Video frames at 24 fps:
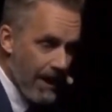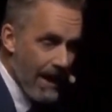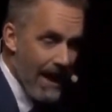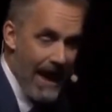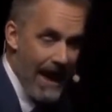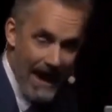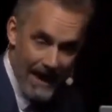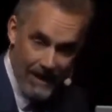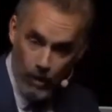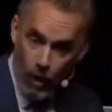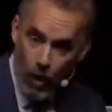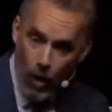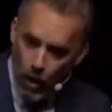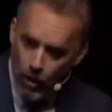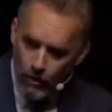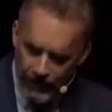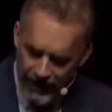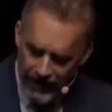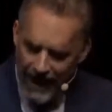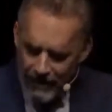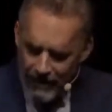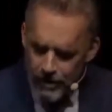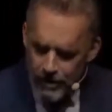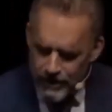and all the
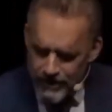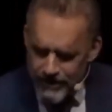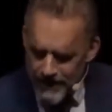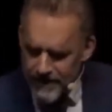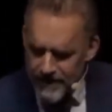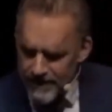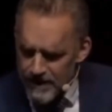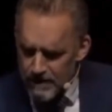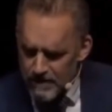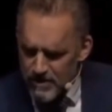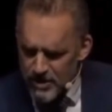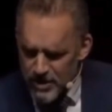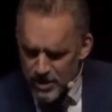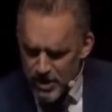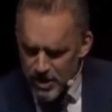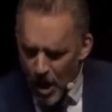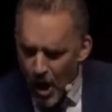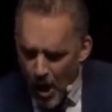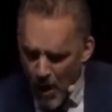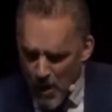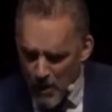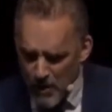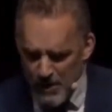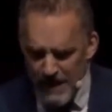other systems
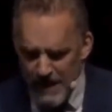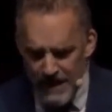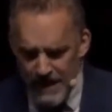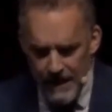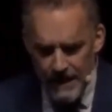don't.